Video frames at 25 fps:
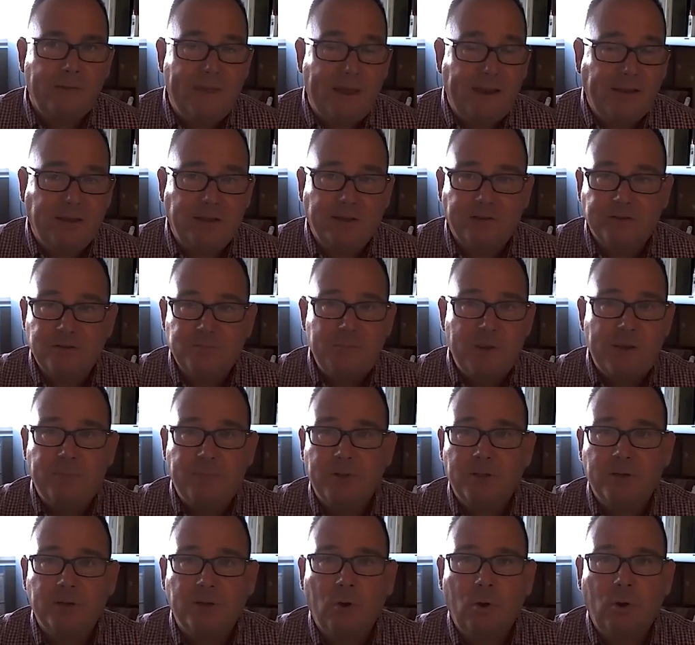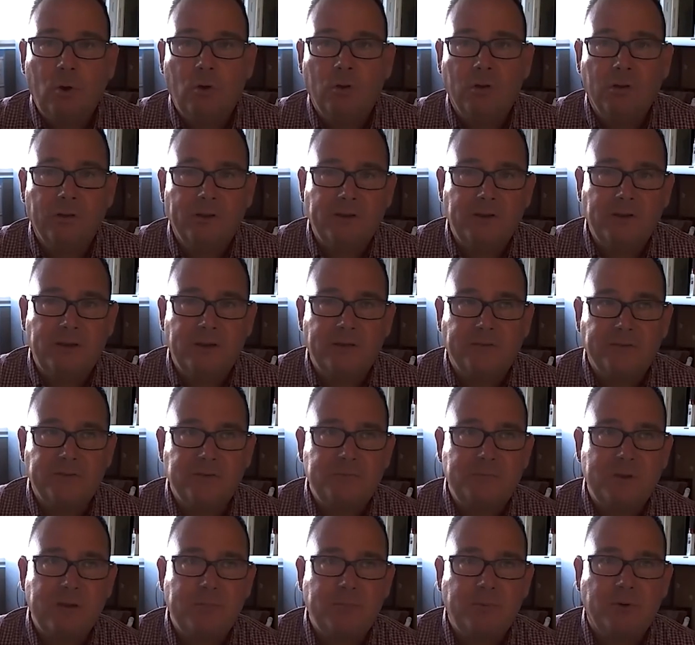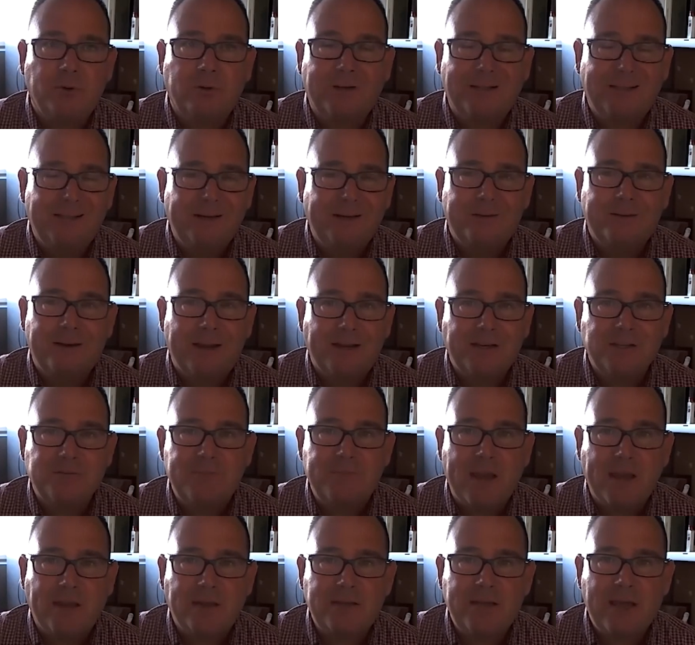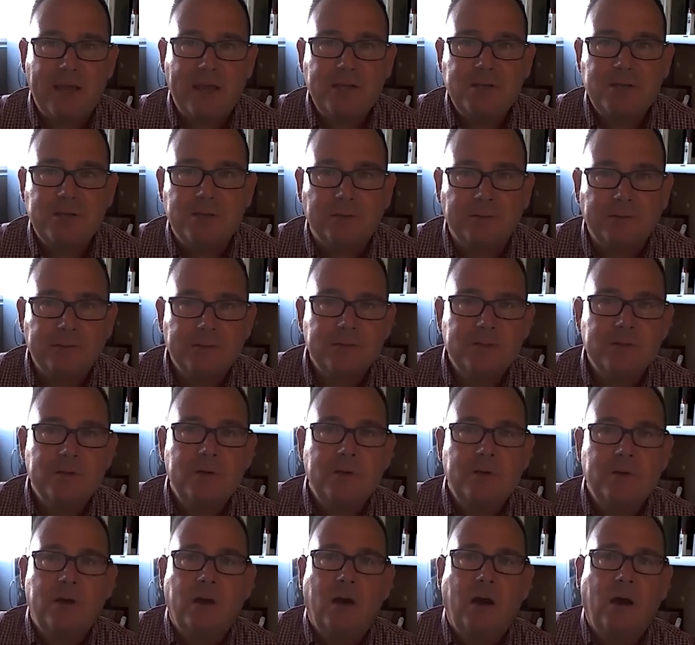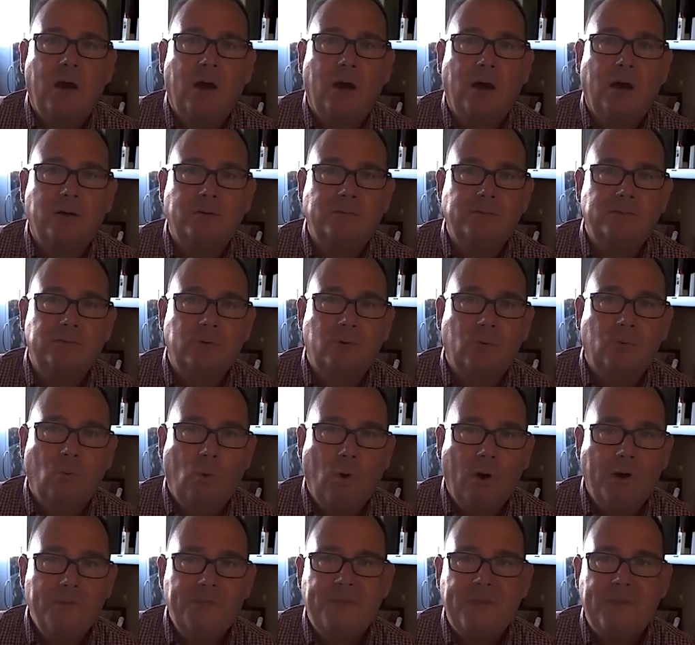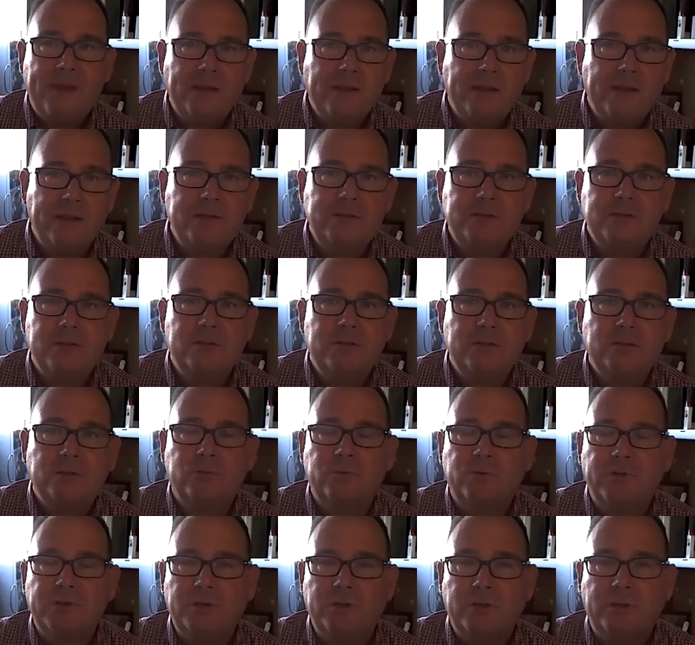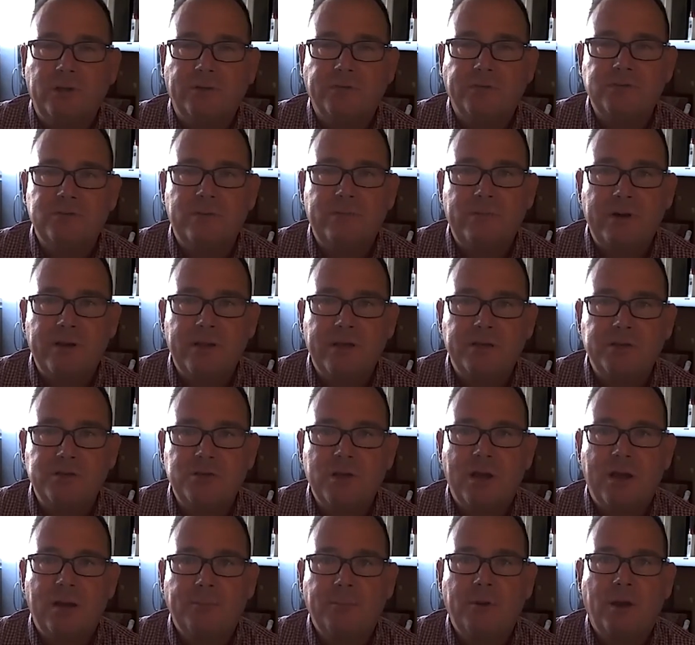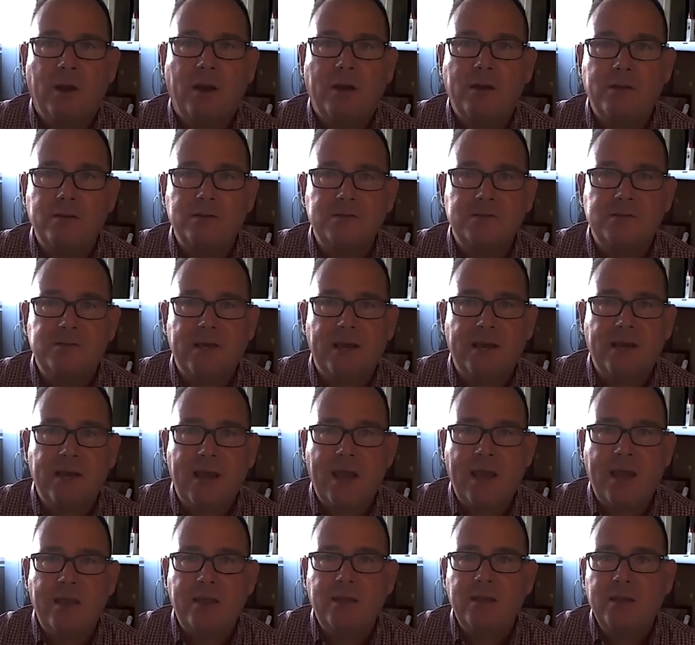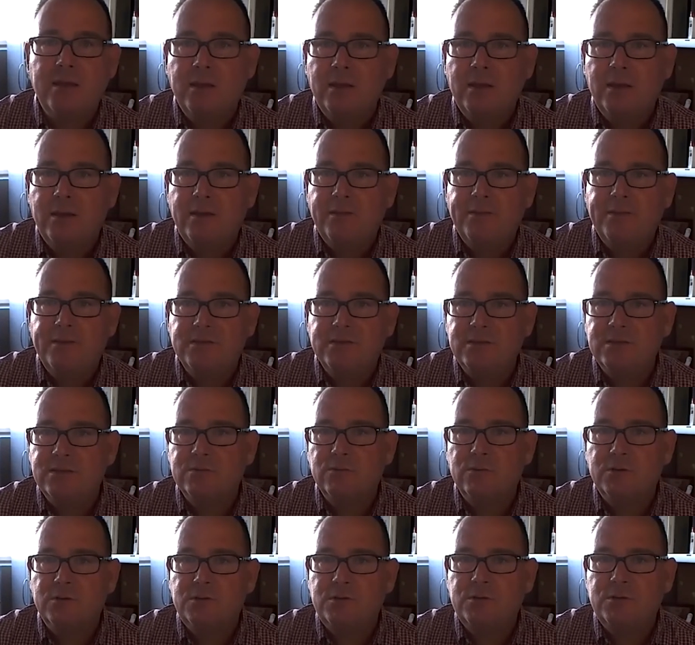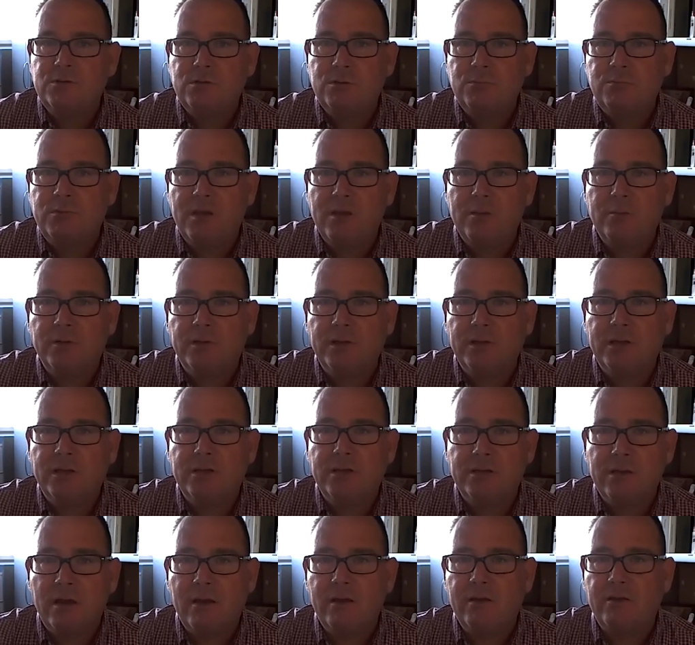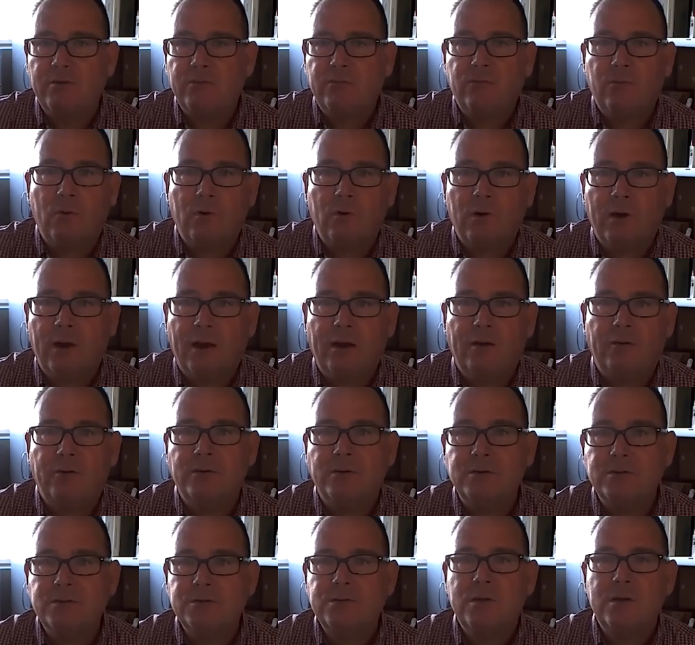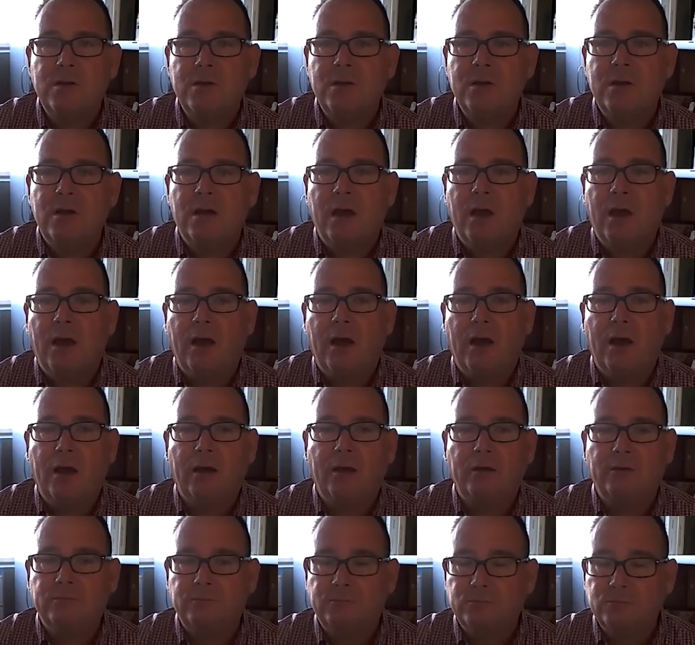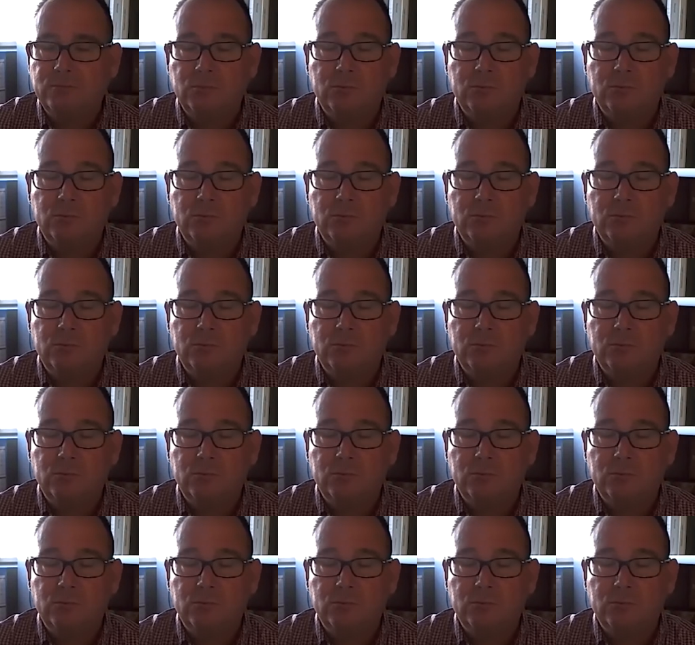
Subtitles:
that gives people a goal. It gives people clear expectations of what they need to do. When you give somebody a job card and say, "Hey, this is what you should be able to get done in 4 hours," uh,